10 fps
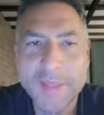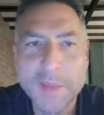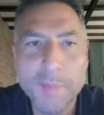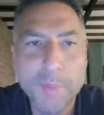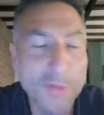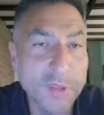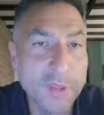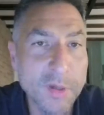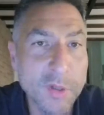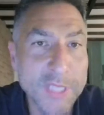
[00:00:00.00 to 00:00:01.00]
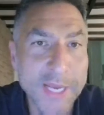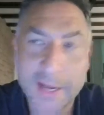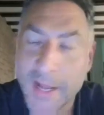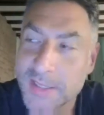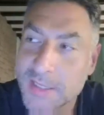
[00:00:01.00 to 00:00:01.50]
I think both goes hand
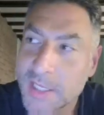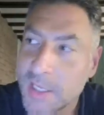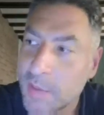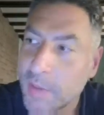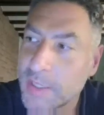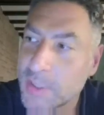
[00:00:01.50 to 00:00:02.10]
in hands, right?